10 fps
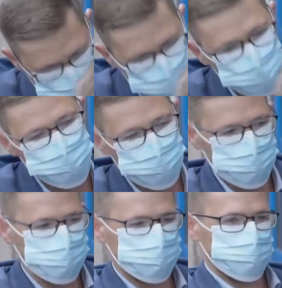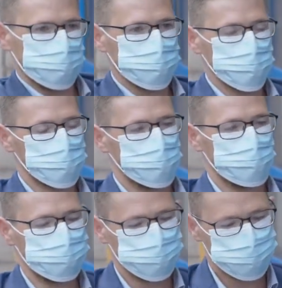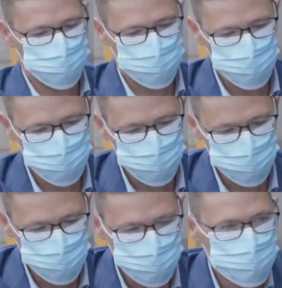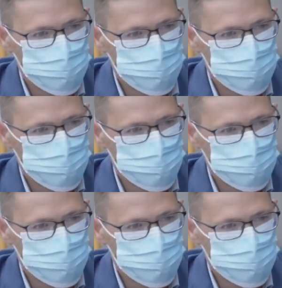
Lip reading: it's not a result of your decision. It's